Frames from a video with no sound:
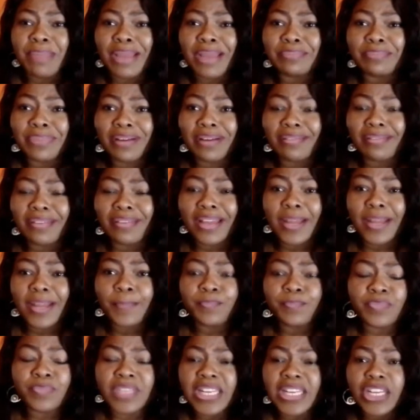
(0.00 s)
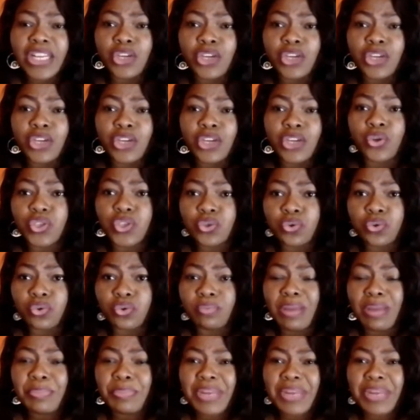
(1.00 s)
my mother didn't go to
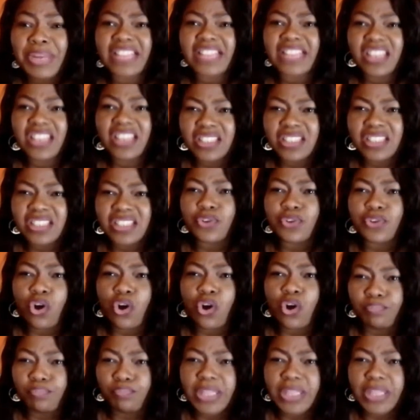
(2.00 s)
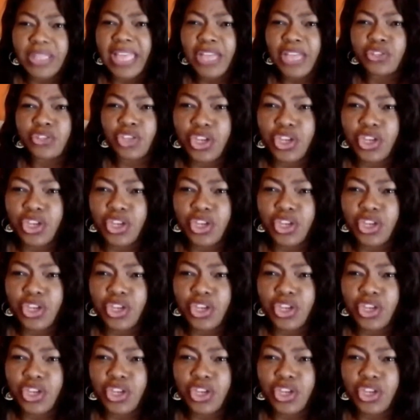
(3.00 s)
school, my mother didn't even complete